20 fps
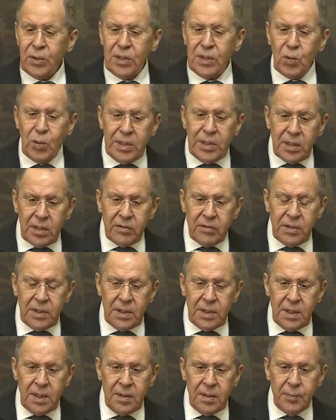If we talk
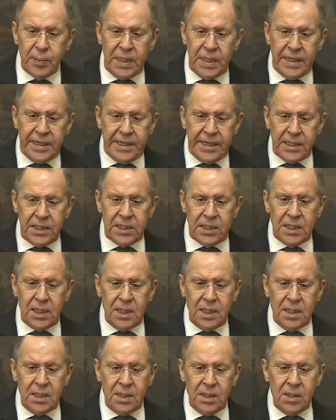about the Middle Eastern
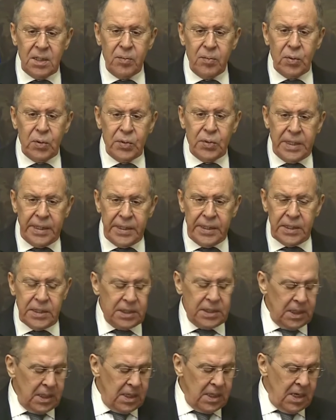settlement,
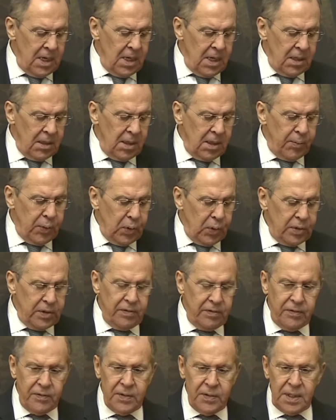we see
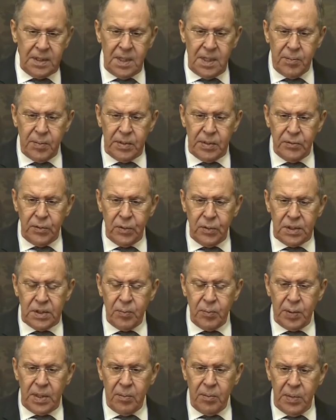no progress. On
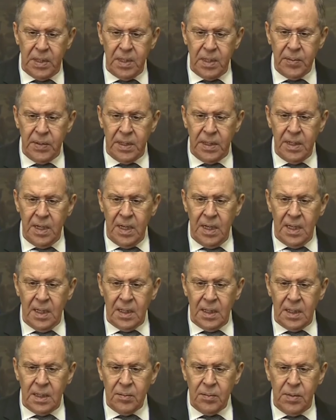the other hand,
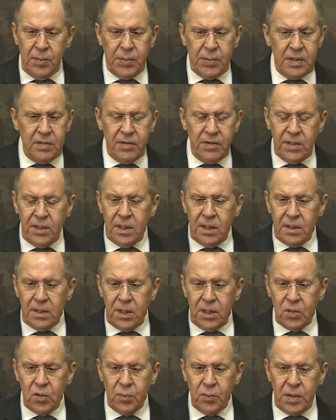new problems
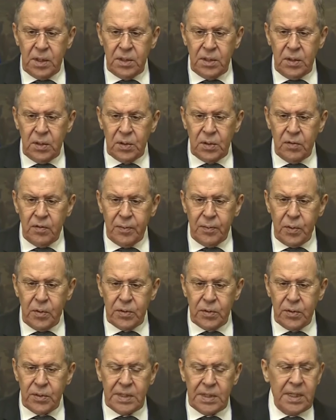arise,
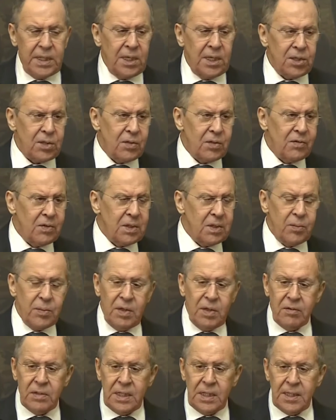and we have
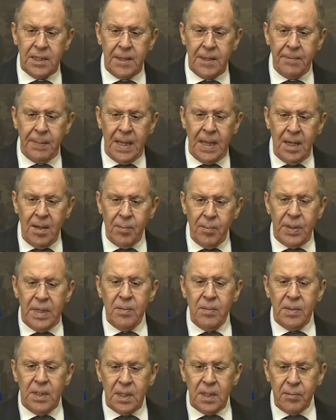reaffirmed our stance
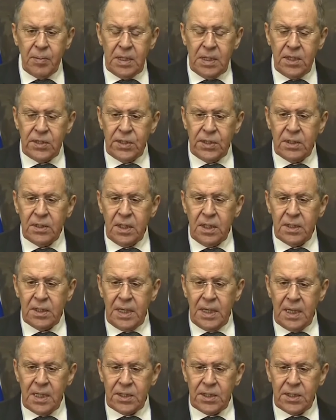to